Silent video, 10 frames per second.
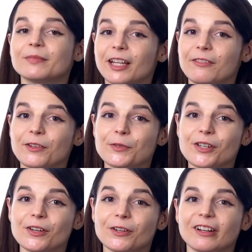If you
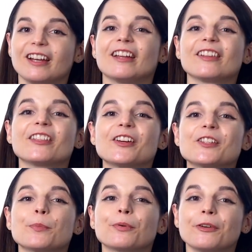do, then there's
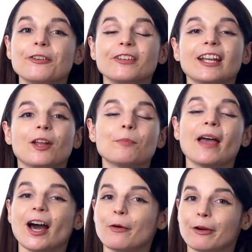a proven and
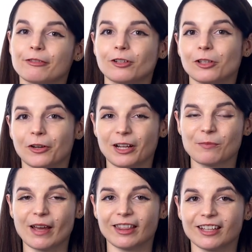powerful learning
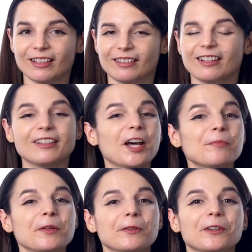method that'll
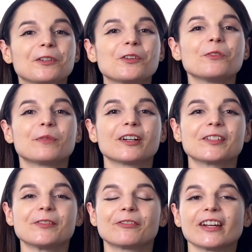help you learn new words
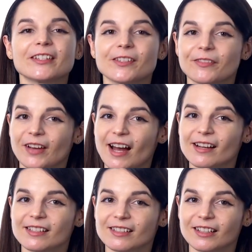and phrases
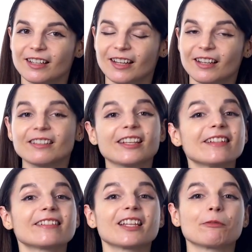fast.
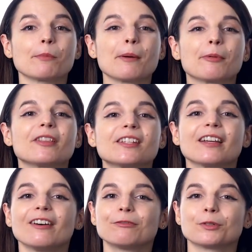Easily remember the
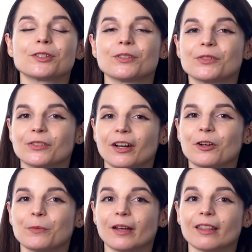tough words you
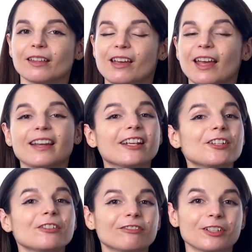struggle with and
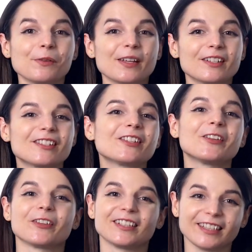get you fluent
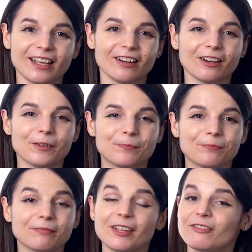sooner than later.
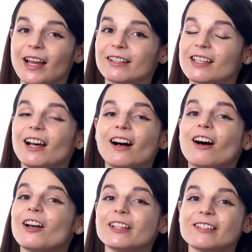In fact,
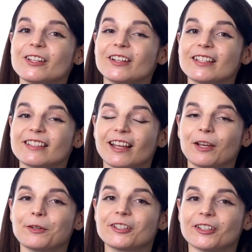all serious
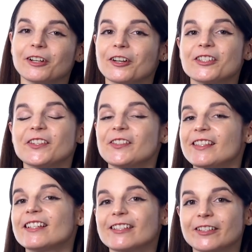language learners use
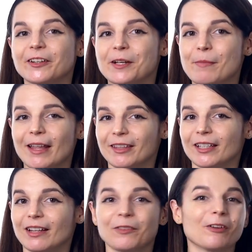this learning method
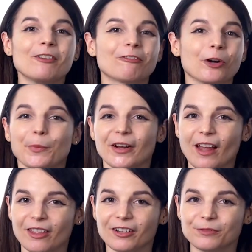in one form or
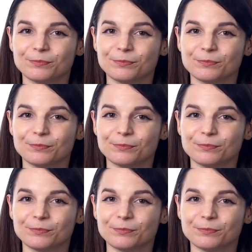another.